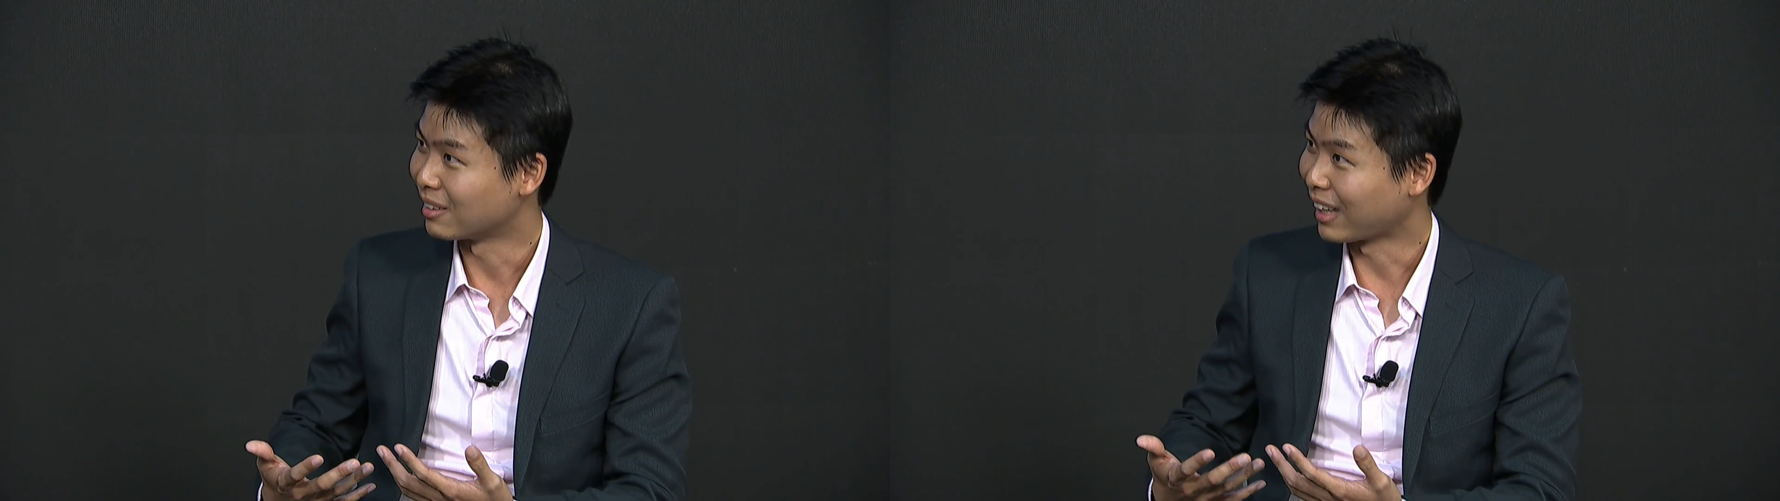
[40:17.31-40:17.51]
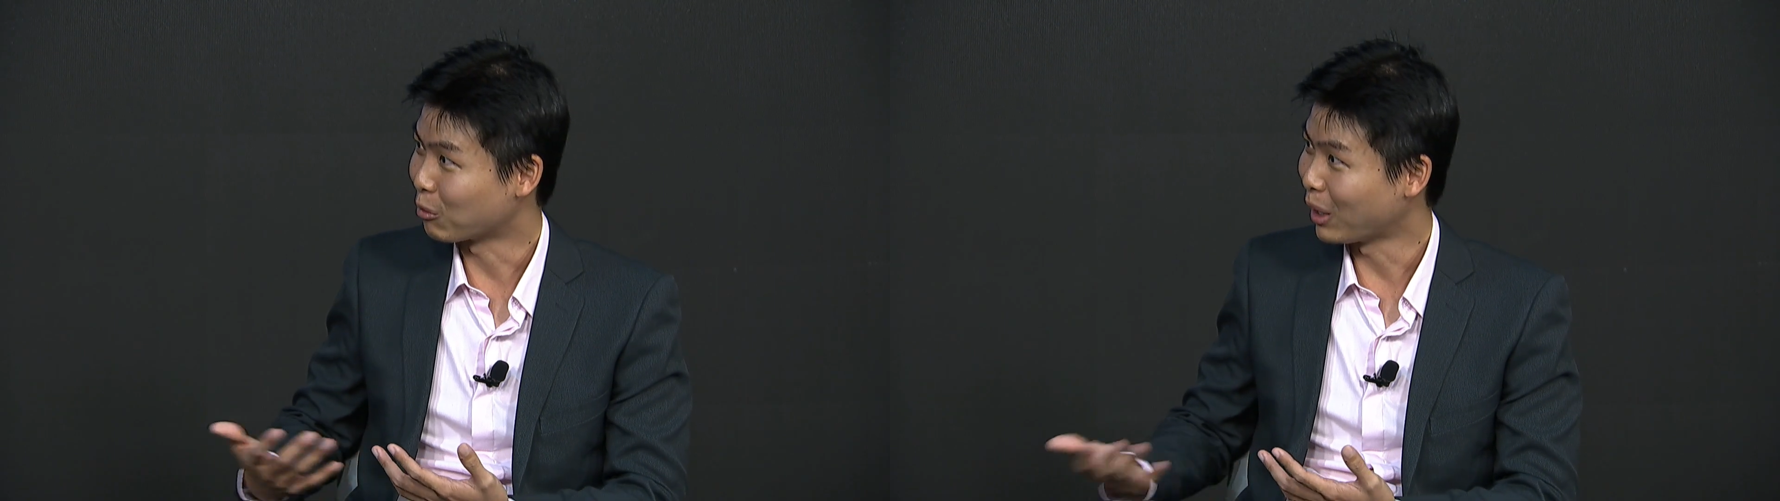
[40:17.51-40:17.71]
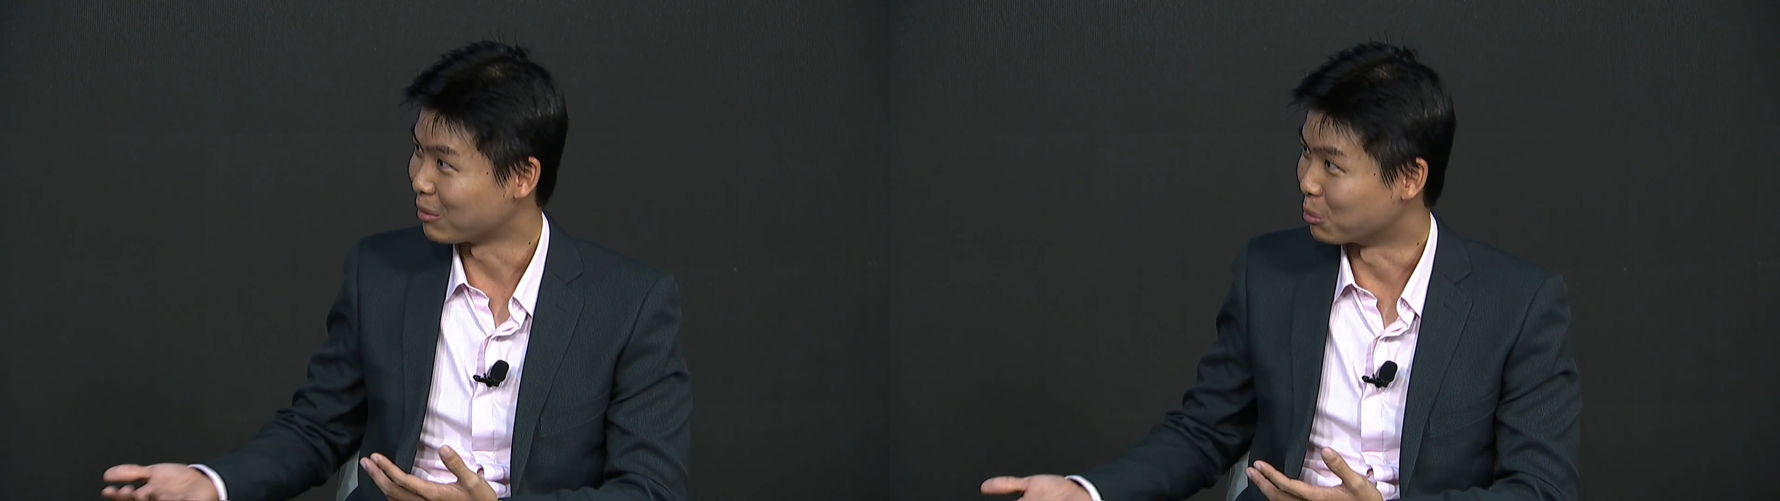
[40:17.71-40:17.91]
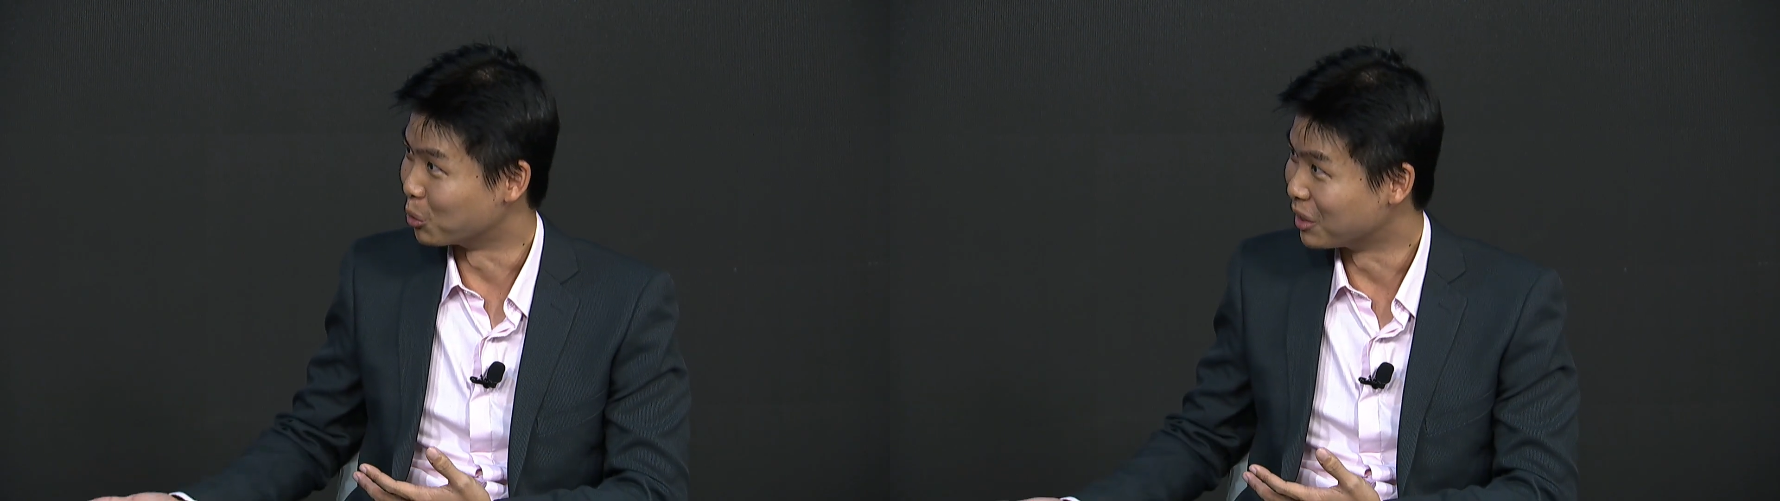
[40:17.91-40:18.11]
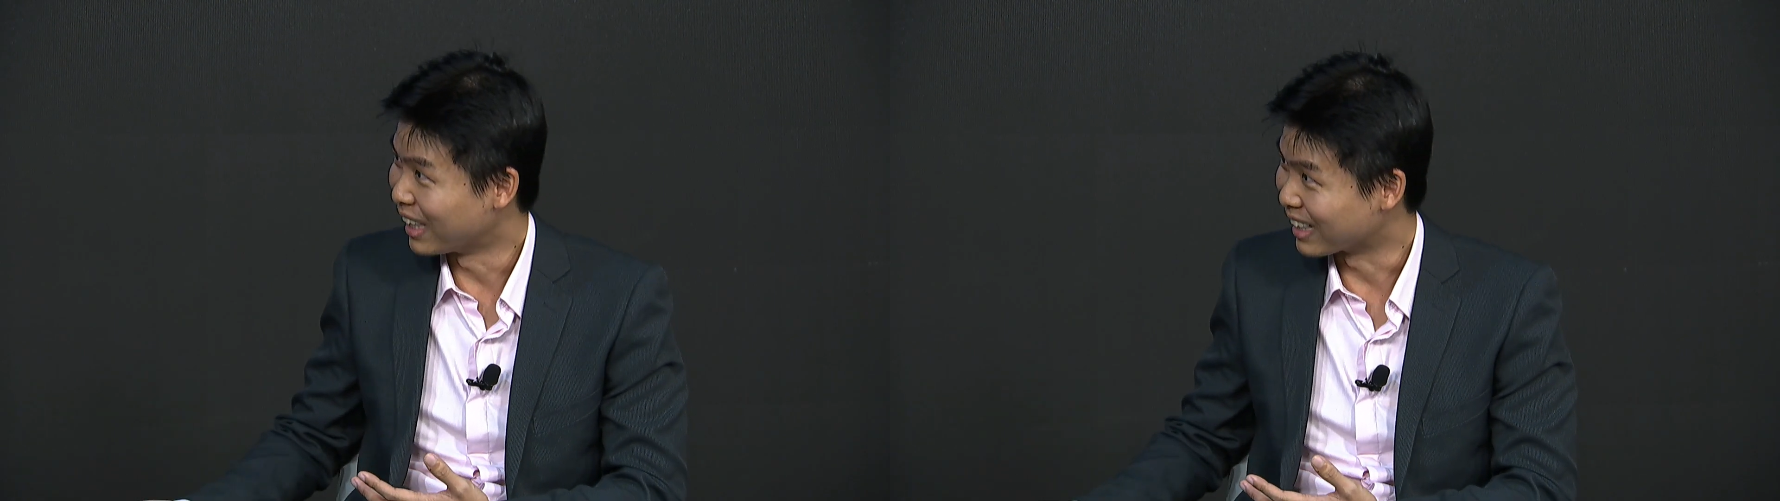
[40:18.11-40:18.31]
like what
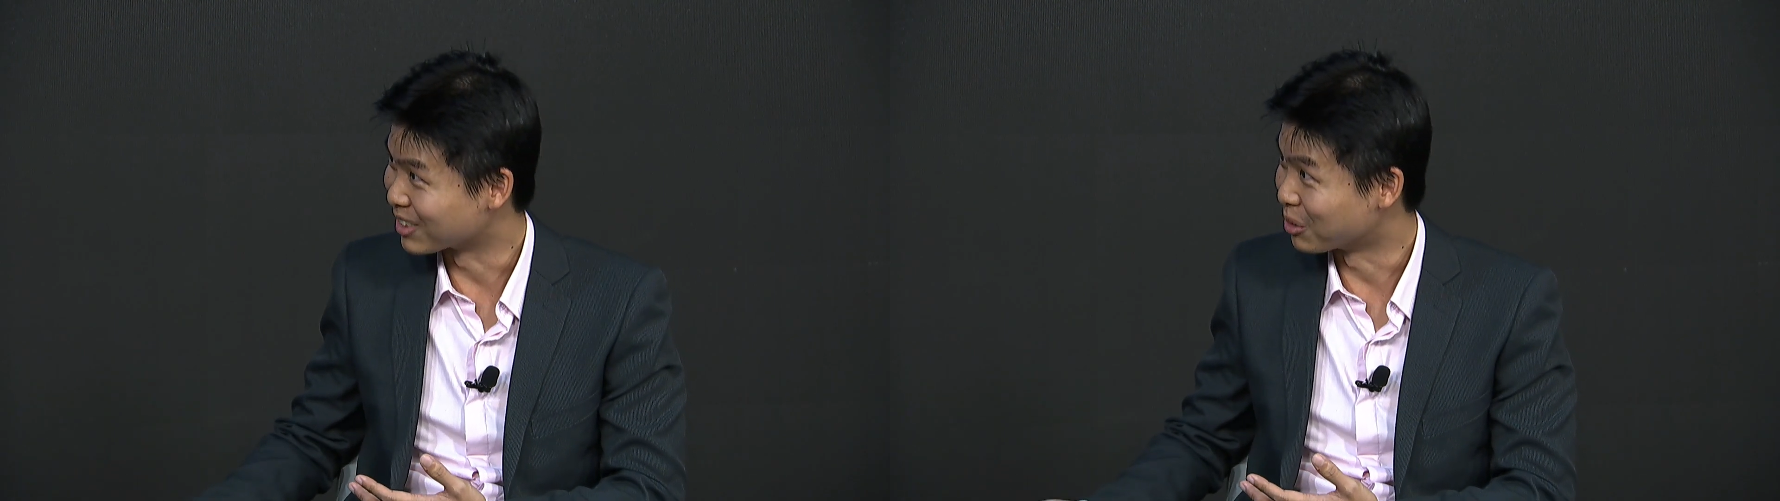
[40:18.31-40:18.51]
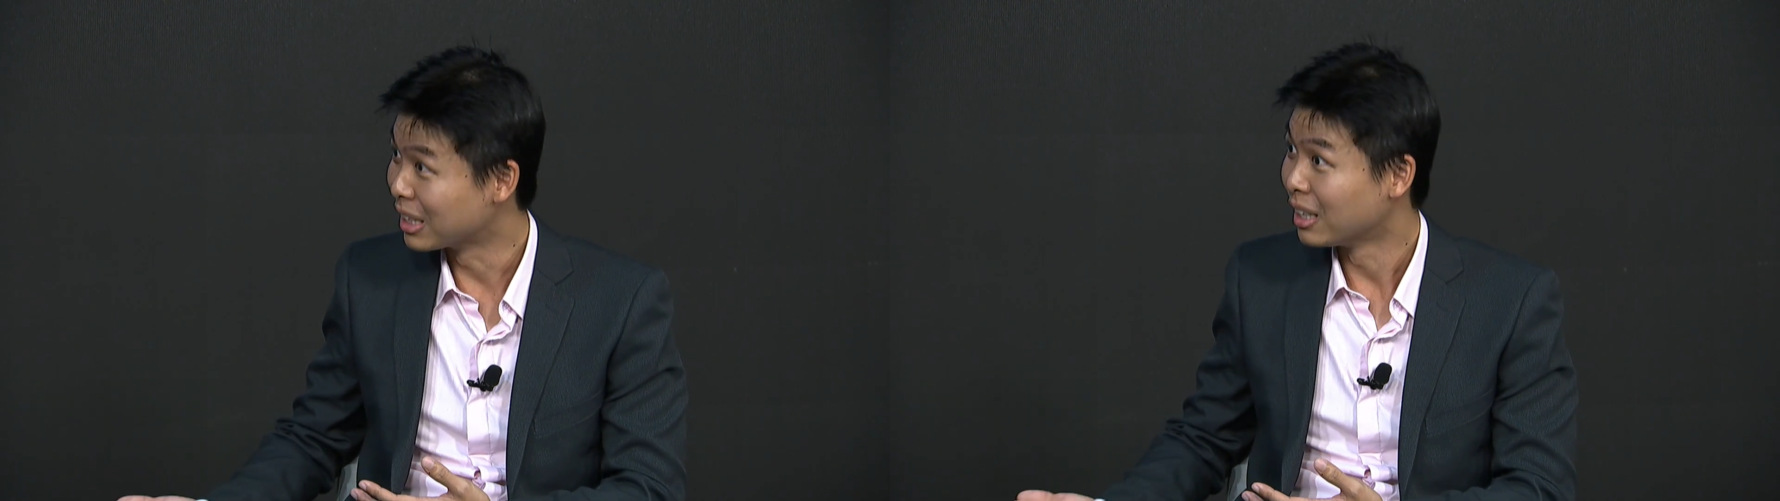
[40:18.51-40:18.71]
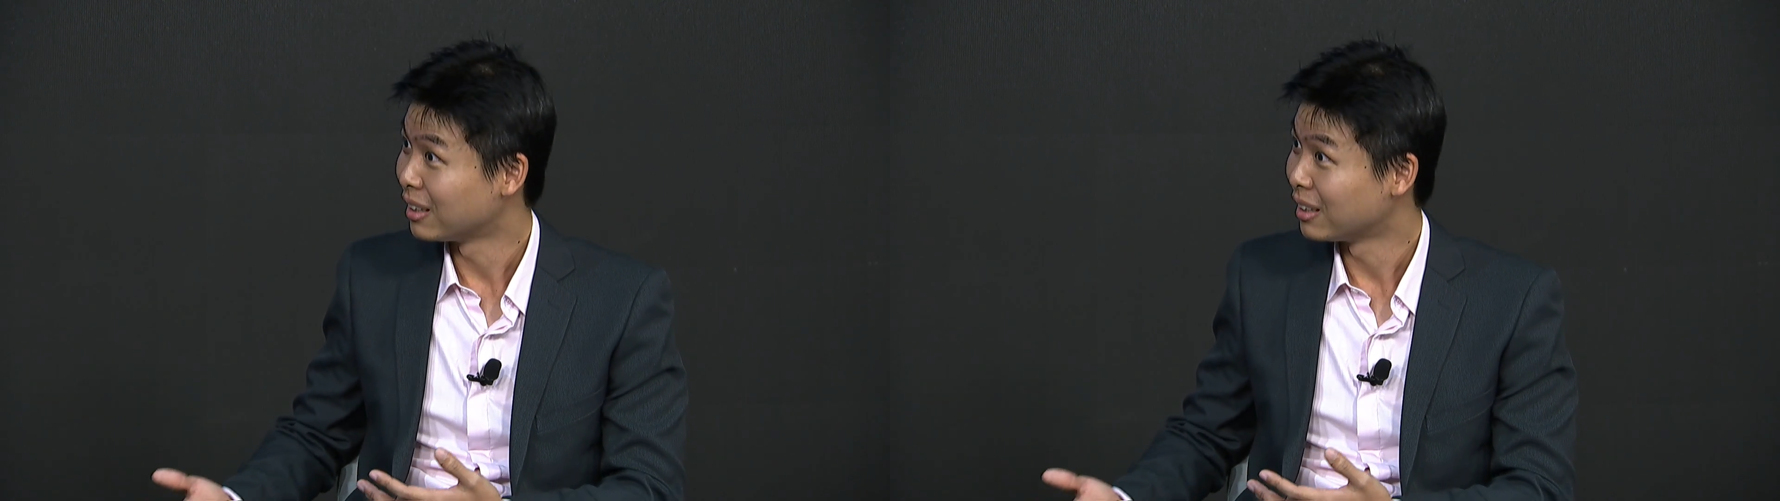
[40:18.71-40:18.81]
Moonlake is doing,